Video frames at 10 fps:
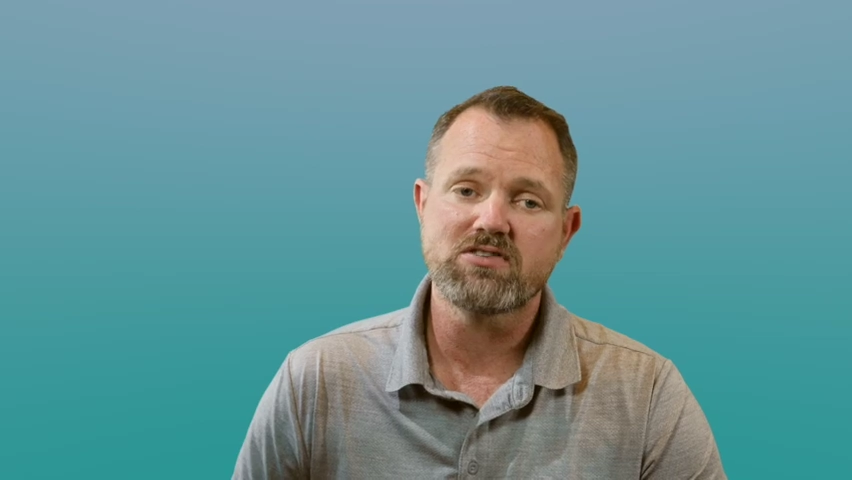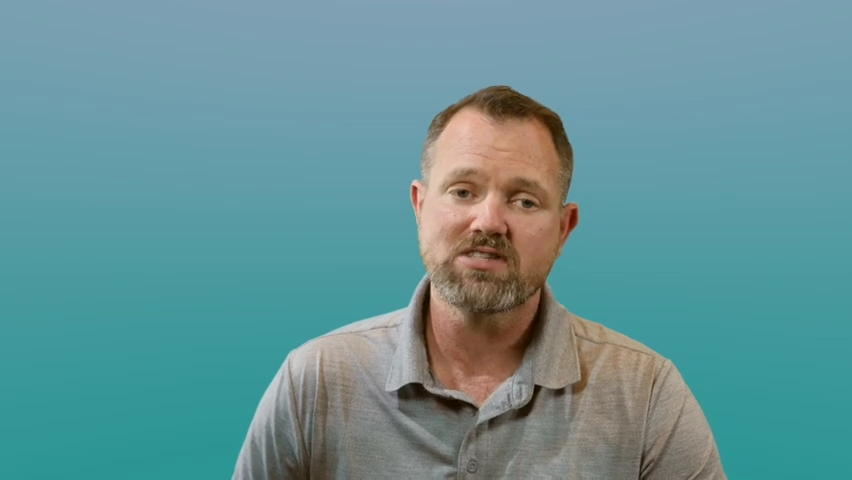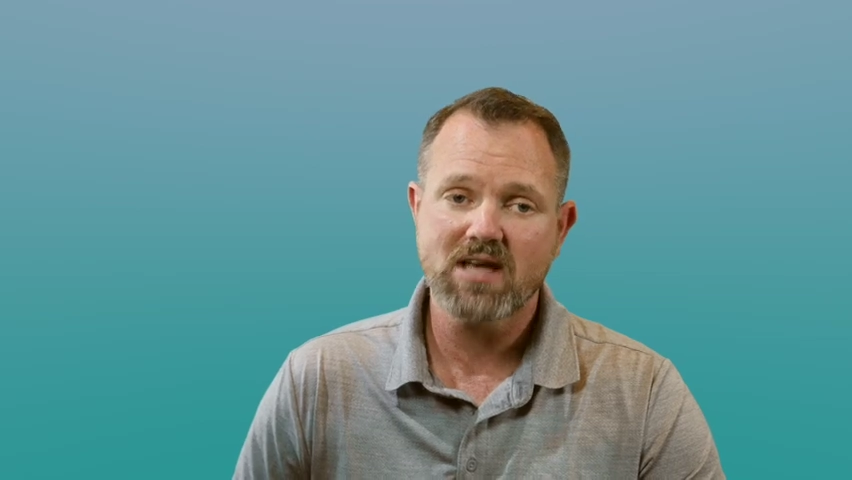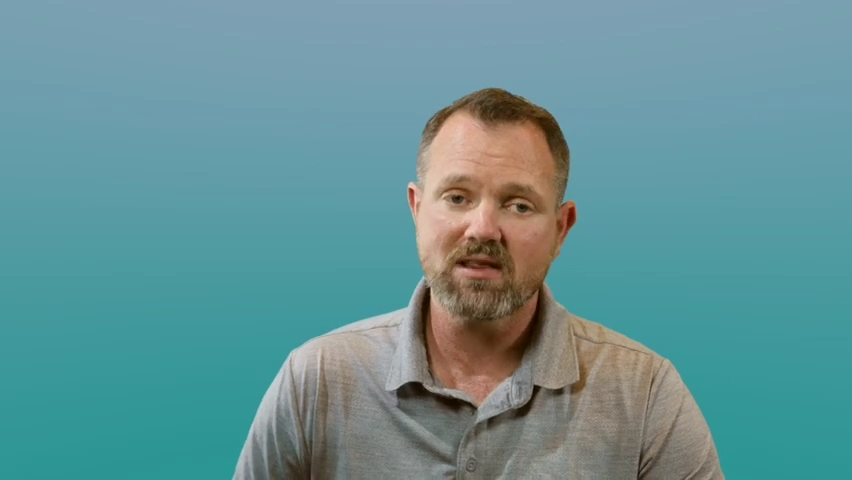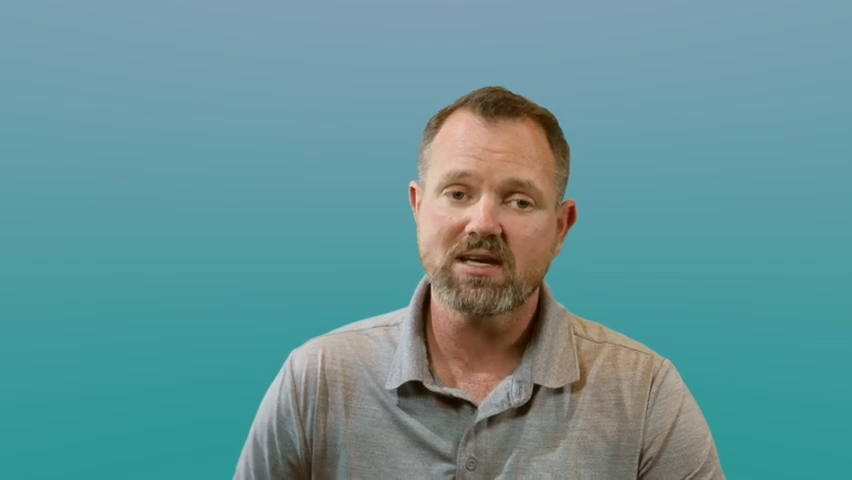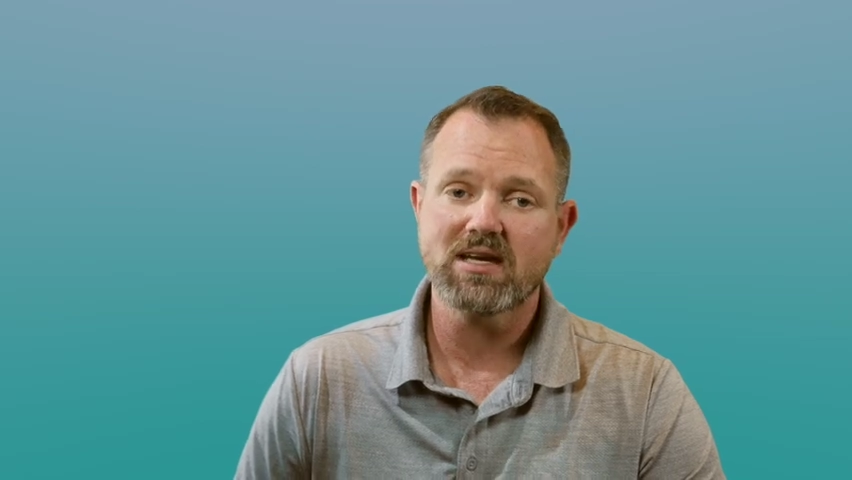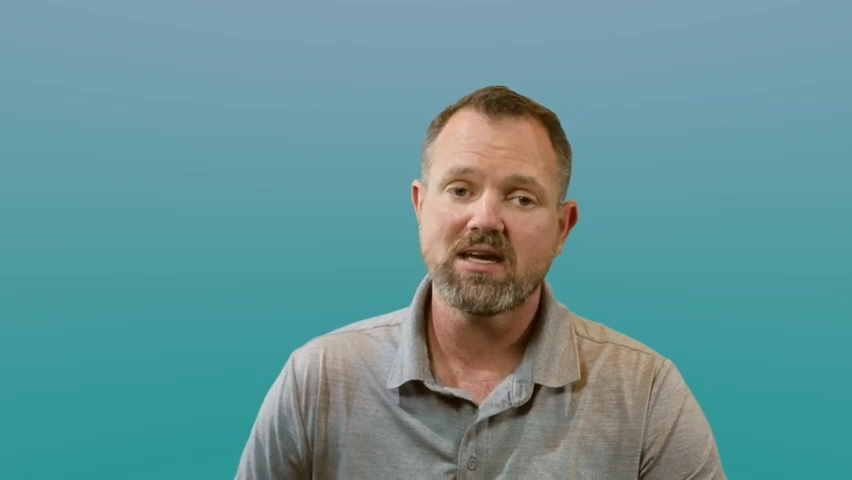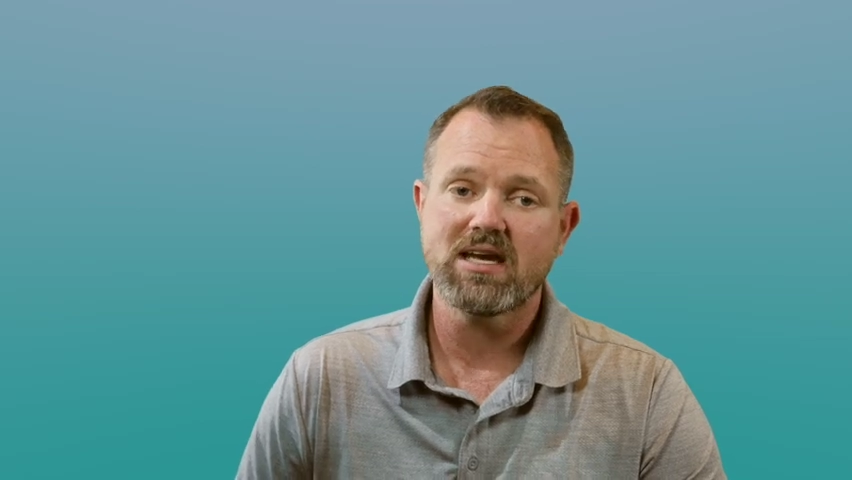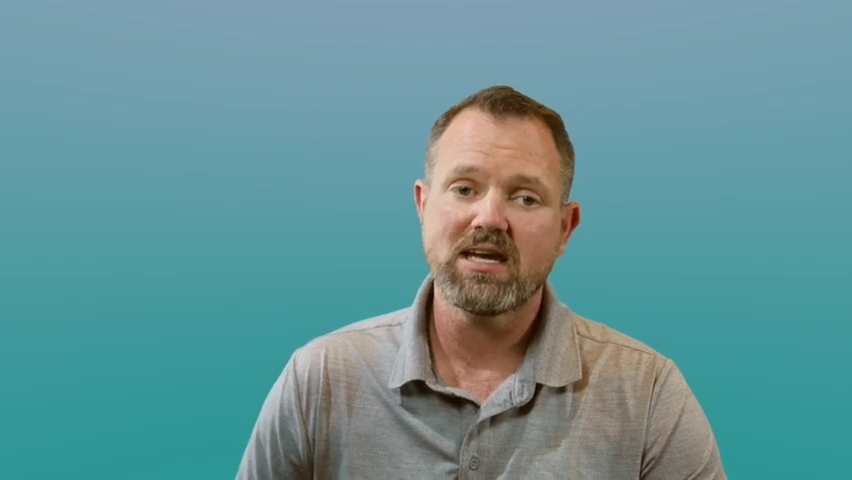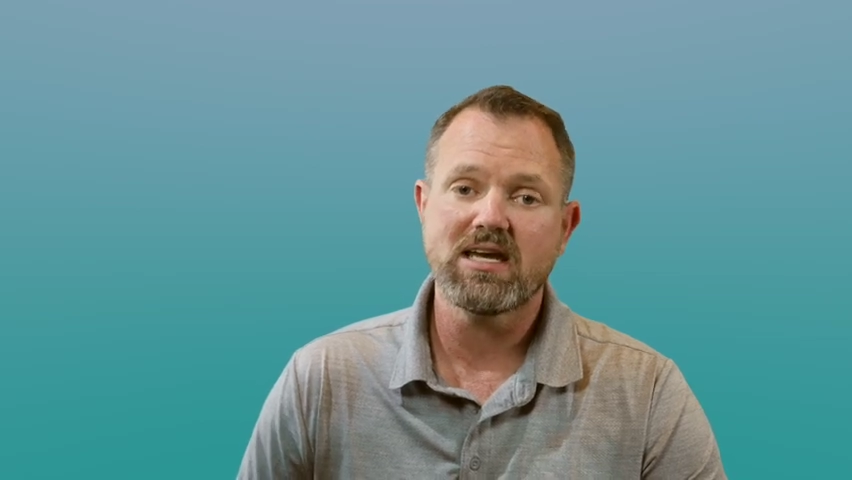
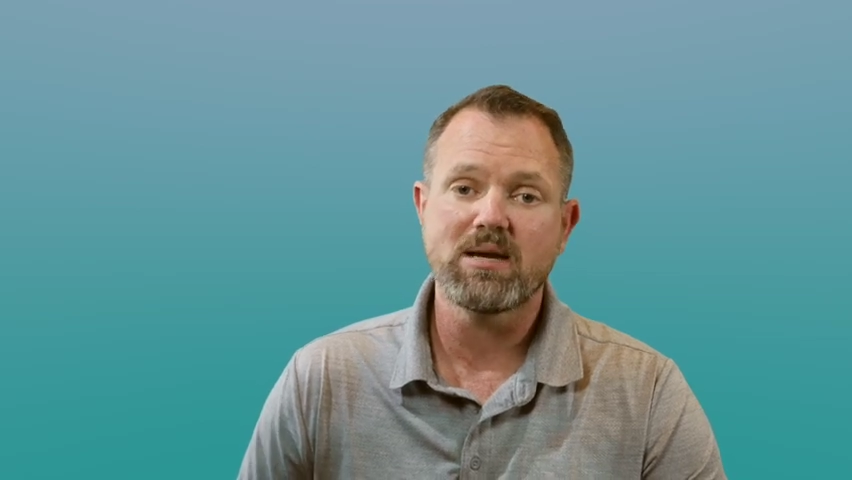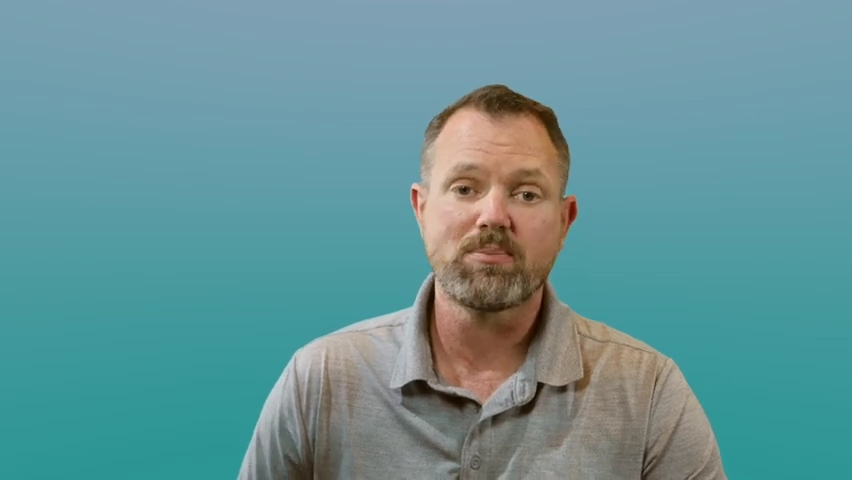selling in a,